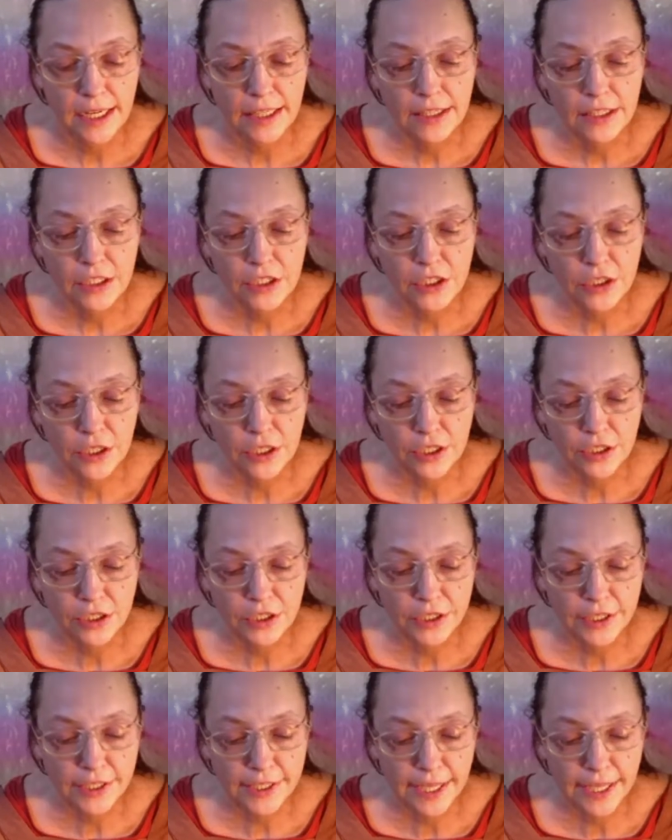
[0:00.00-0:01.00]
the
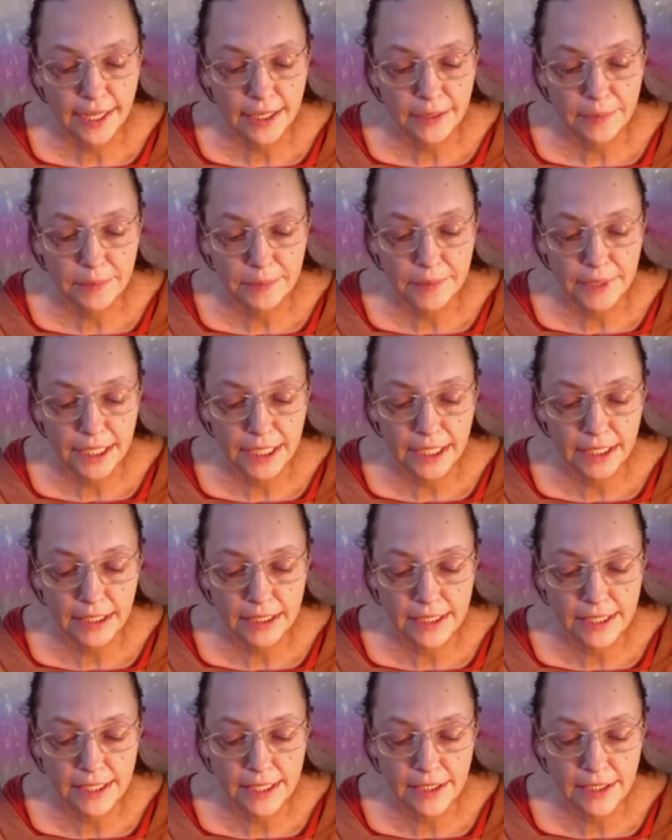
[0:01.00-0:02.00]
structures can
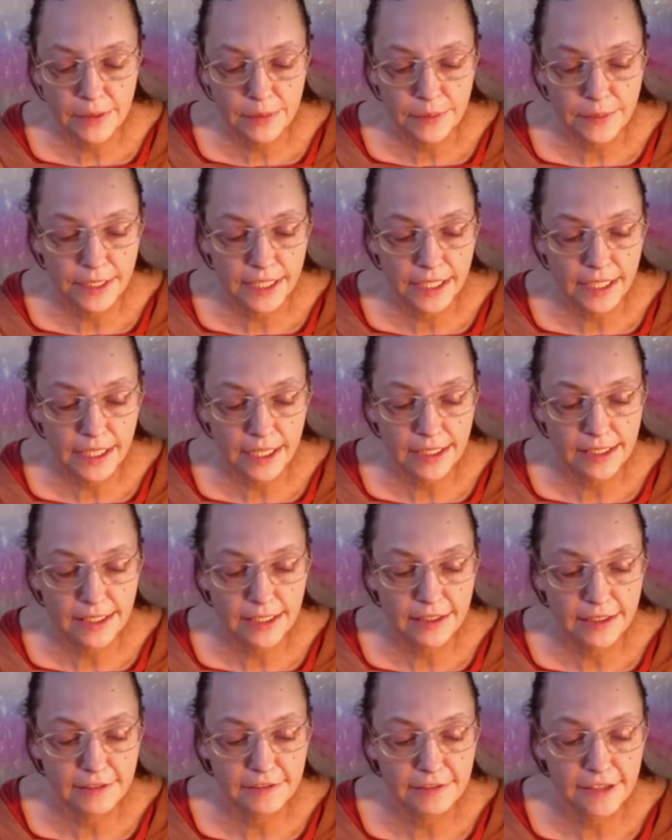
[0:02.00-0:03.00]
still be
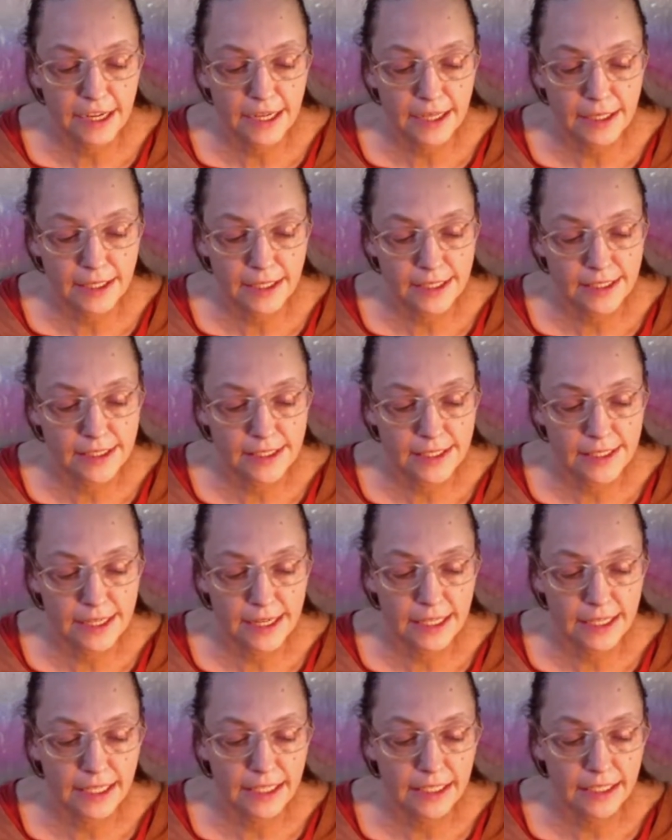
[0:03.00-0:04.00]
identified and
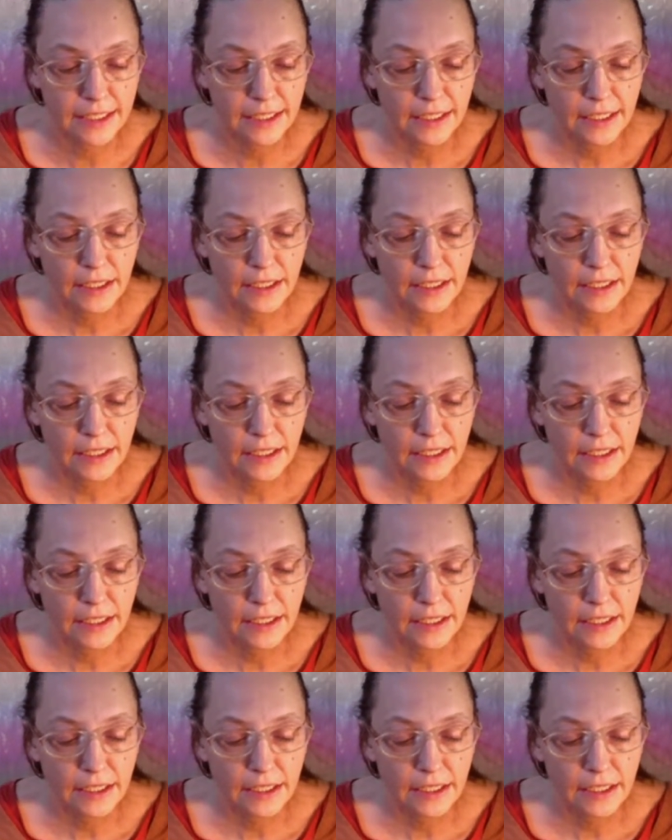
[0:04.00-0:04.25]
studied